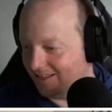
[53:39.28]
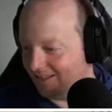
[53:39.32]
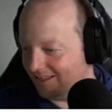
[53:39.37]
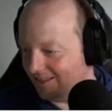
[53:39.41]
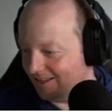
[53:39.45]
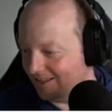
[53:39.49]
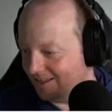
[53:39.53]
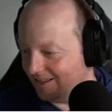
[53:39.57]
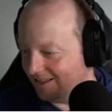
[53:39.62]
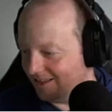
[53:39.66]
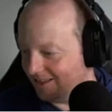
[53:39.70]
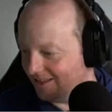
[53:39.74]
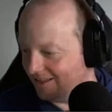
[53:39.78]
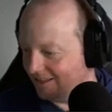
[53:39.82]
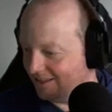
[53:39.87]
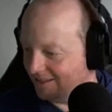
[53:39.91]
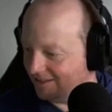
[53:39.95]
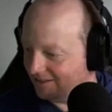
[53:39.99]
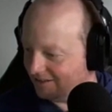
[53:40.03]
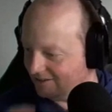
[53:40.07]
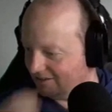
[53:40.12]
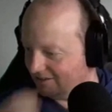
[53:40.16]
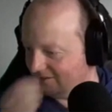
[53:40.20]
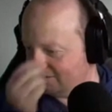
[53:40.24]
I mean, Scratch
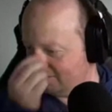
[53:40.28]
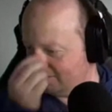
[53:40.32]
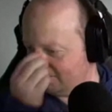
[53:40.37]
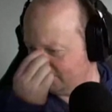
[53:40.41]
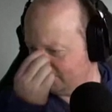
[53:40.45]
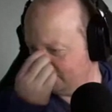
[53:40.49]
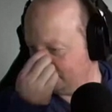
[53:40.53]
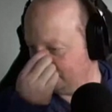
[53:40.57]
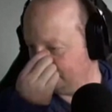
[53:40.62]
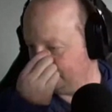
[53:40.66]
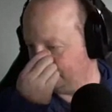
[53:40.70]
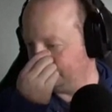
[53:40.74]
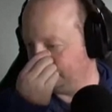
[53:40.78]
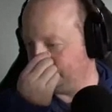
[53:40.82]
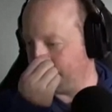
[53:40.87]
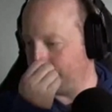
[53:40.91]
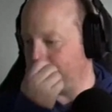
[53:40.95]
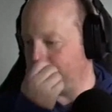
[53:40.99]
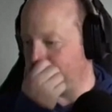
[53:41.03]
Junior is wonderful.